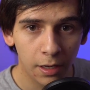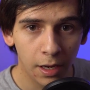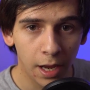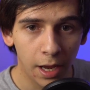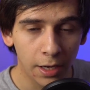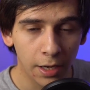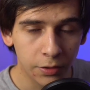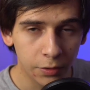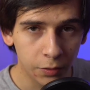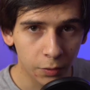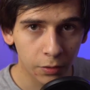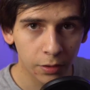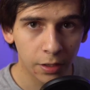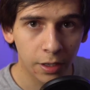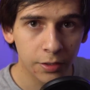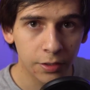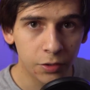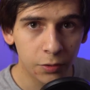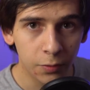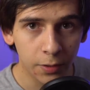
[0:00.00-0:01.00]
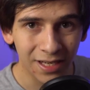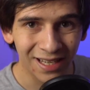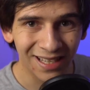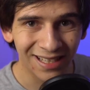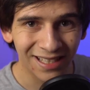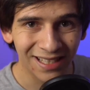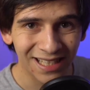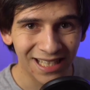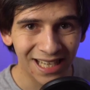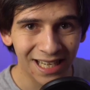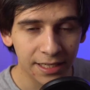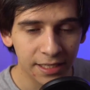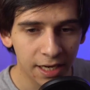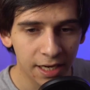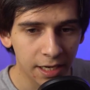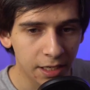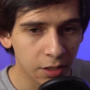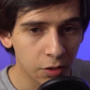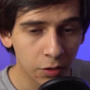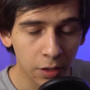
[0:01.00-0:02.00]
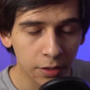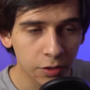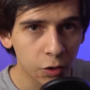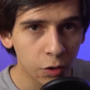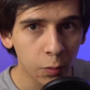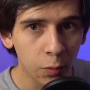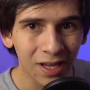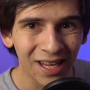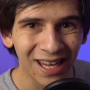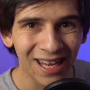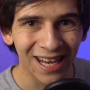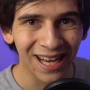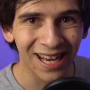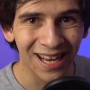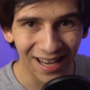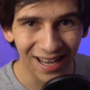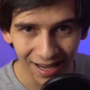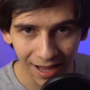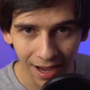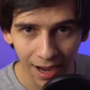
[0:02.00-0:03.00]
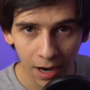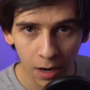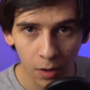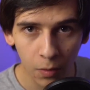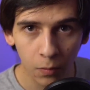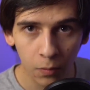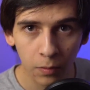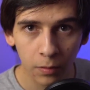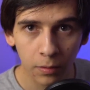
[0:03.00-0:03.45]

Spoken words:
and you're not doing it today, you're not doing it now,